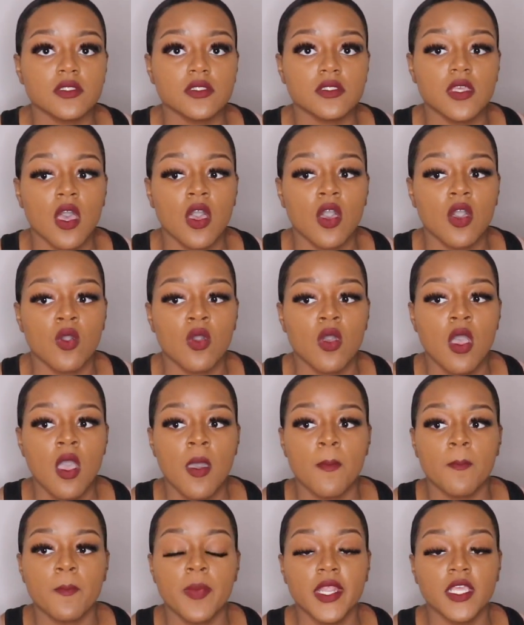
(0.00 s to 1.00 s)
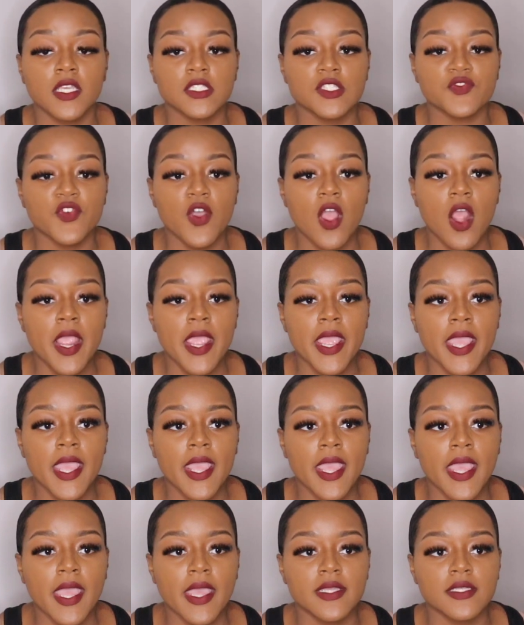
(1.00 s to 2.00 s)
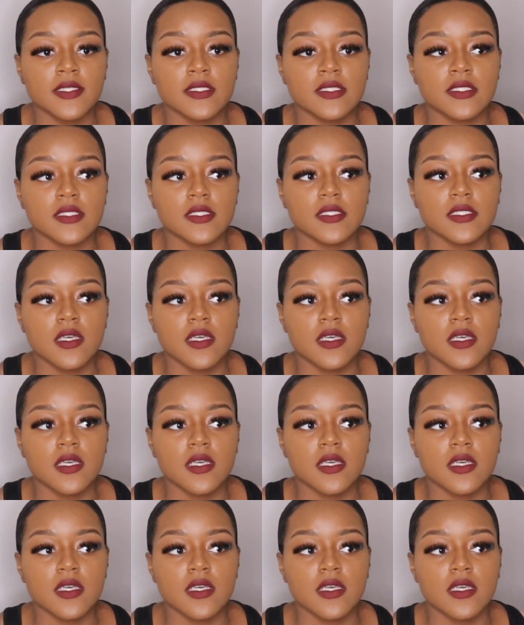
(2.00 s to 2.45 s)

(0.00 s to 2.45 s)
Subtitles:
So, but as far as